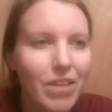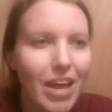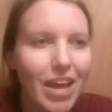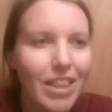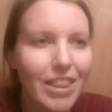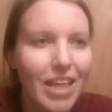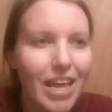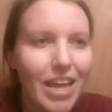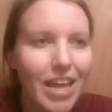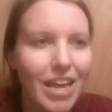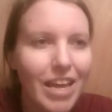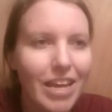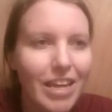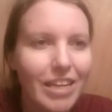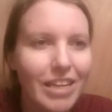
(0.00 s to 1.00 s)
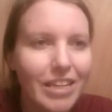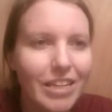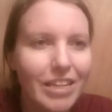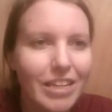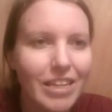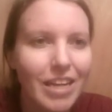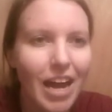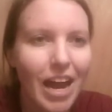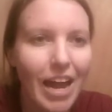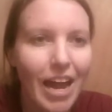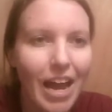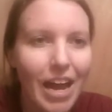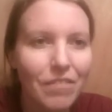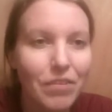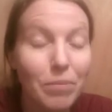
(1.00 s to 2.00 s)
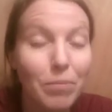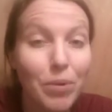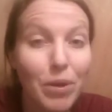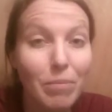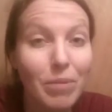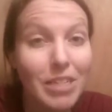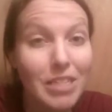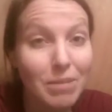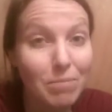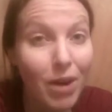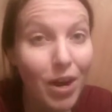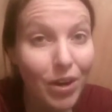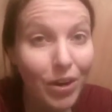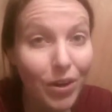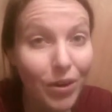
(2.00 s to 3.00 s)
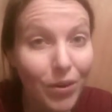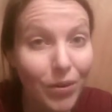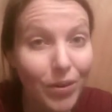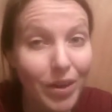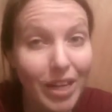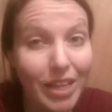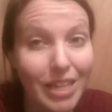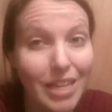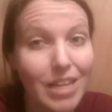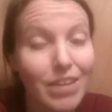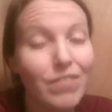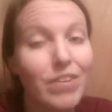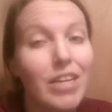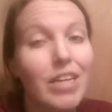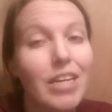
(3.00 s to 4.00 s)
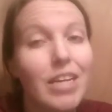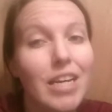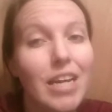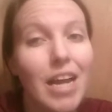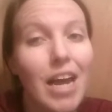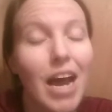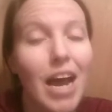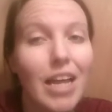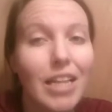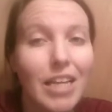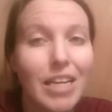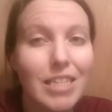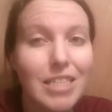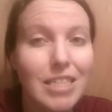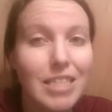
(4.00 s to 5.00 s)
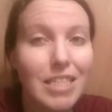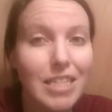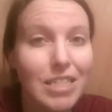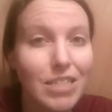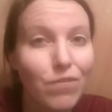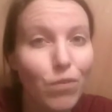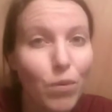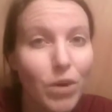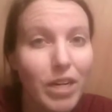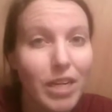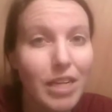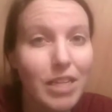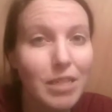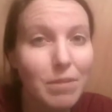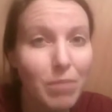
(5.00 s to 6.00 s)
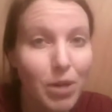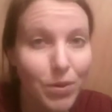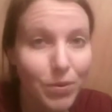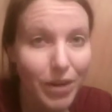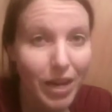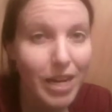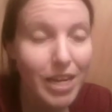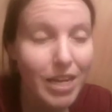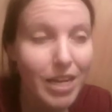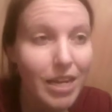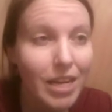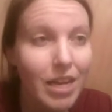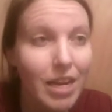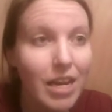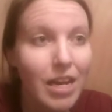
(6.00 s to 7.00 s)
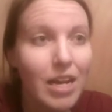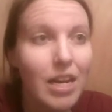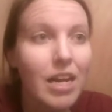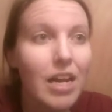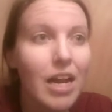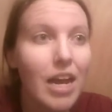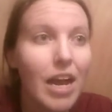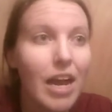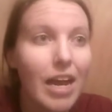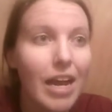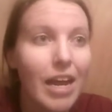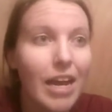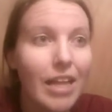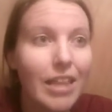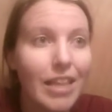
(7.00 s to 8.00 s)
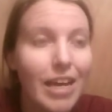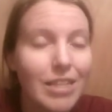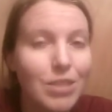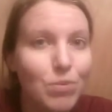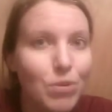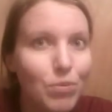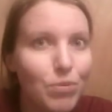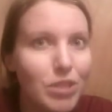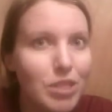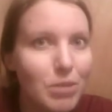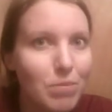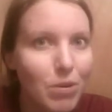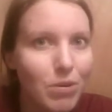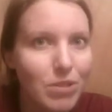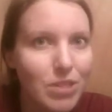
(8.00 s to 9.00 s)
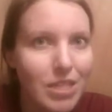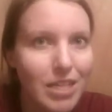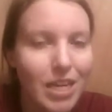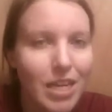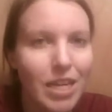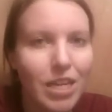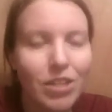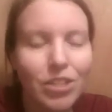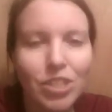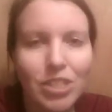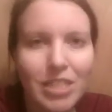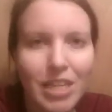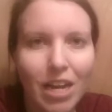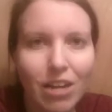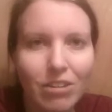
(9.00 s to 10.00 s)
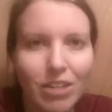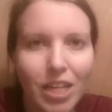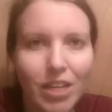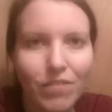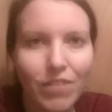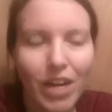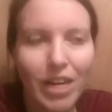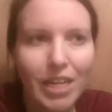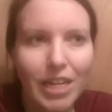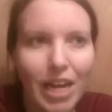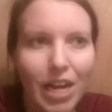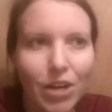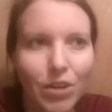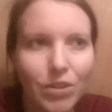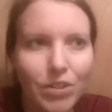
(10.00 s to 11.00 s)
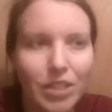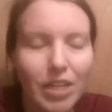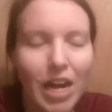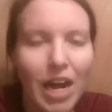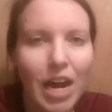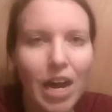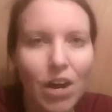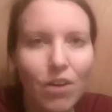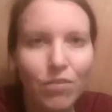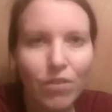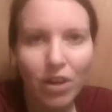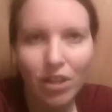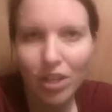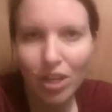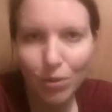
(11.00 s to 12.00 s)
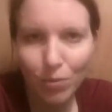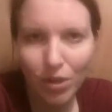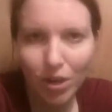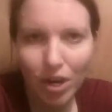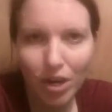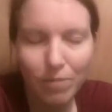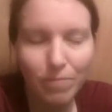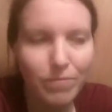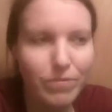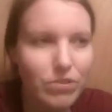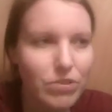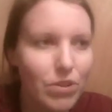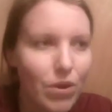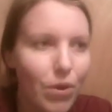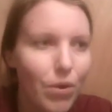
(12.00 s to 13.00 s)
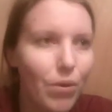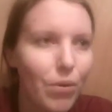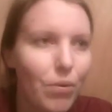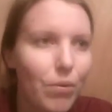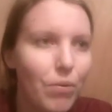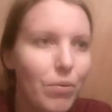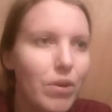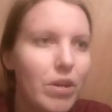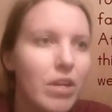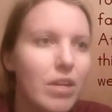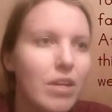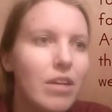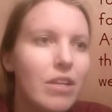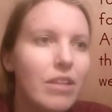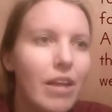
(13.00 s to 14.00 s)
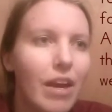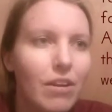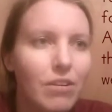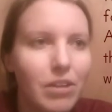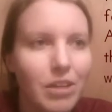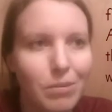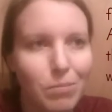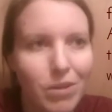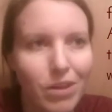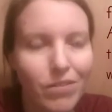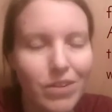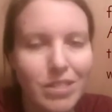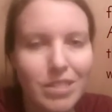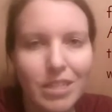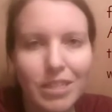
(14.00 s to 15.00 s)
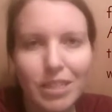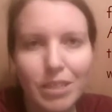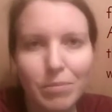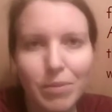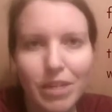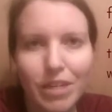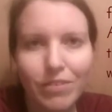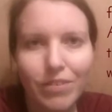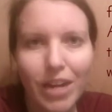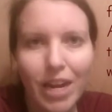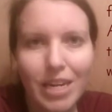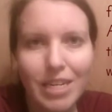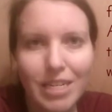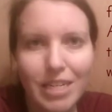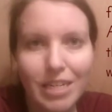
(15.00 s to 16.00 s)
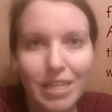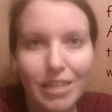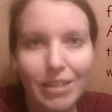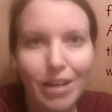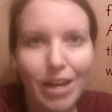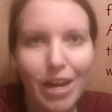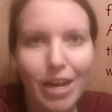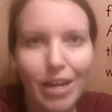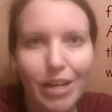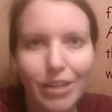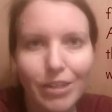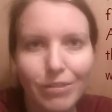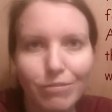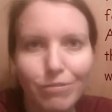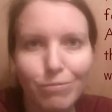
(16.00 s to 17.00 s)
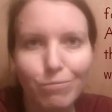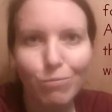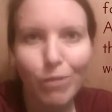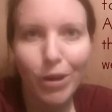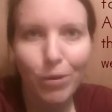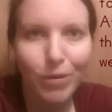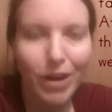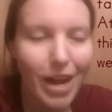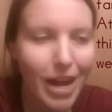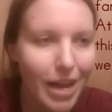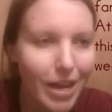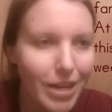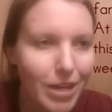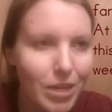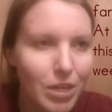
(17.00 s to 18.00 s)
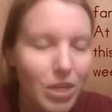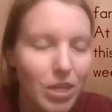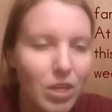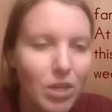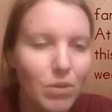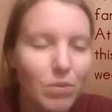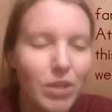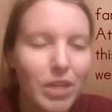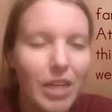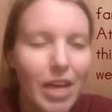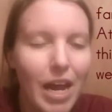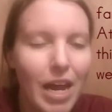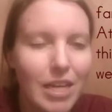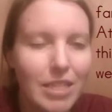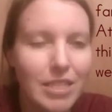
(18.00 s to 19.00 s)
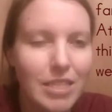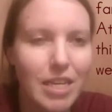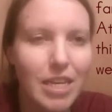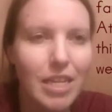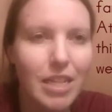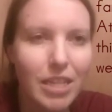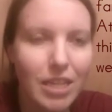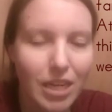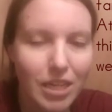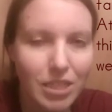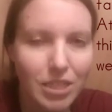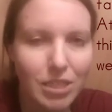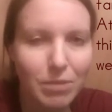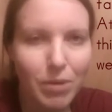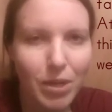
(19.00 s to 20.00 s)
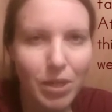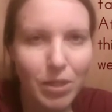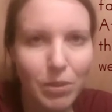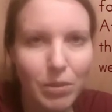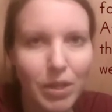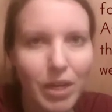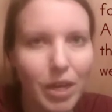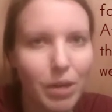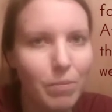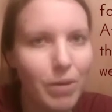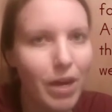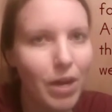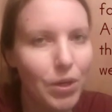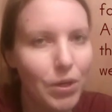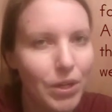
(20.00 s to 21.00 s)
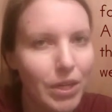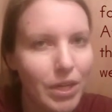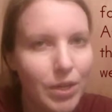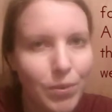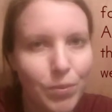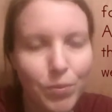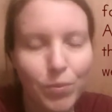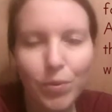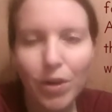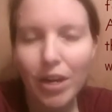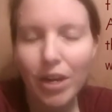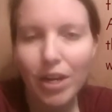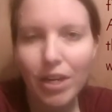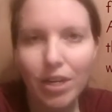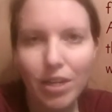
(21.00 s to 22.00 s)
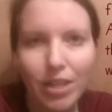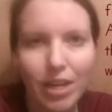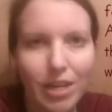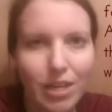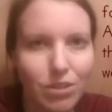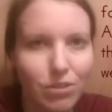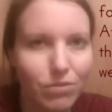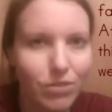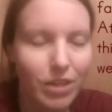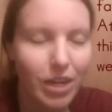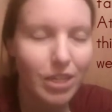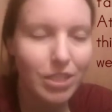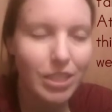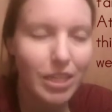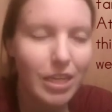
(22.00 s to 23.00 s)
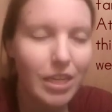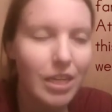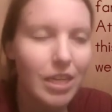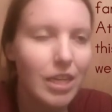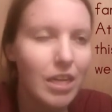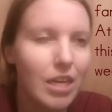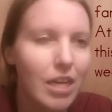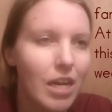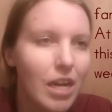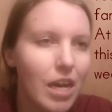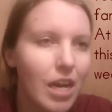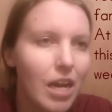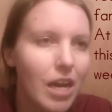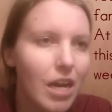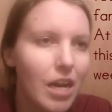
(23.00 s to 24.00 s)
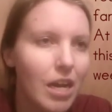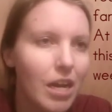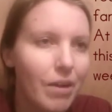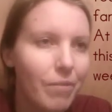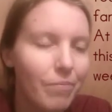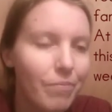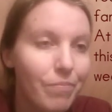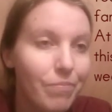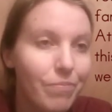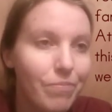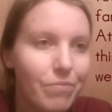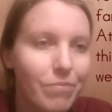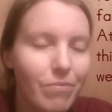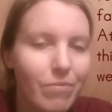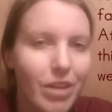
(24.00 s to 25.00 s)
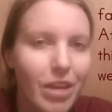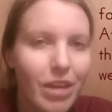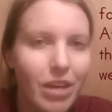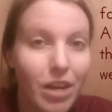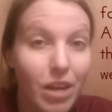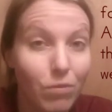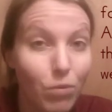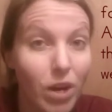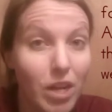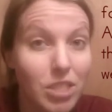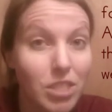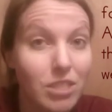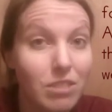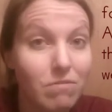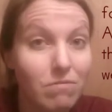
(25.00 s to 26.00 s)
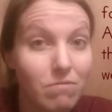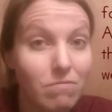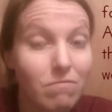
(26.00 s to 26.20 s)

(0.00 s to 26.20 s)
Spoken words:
And then I have an appointment tomorrow in the evening at like 6:40 tomorrow night. And that's when we're supposed to get an ultrasound and find out how far along we are. So that'll help give us a little bit of an idea of where we're at. We're gonna ask the doctor tomorrow about what on earth I can do for nausea. I've watched,